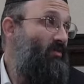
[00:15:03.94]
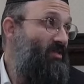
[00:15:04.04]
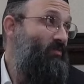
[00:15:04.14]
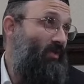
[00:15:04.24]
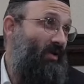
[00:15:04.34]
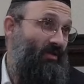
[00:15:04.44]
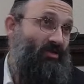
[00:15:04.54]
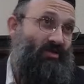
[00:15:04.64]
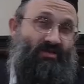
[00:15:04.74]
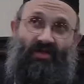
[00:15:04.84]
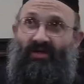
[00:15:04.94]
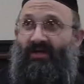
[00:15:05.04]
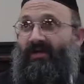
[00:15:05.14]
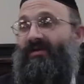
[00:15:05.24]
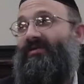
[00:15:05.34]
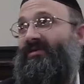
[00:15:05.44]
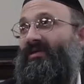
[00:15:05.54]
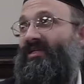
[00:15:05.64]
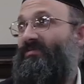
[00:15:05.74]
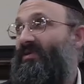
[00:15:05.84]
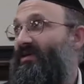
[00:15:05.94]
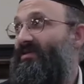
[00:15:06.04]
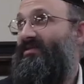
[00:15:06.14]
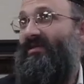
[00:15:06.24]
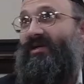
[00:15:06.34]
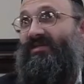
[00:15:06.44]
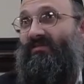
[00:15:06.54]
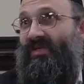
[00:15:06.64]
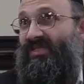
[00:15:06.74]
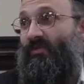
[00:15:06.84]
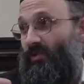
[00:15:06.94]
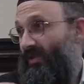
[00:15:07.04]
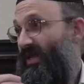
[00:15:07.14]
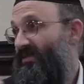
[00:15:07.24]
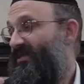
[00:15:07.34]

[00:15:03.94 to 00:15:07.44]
reason why an Isha is Zaycha is because it's a mitzvah which pertains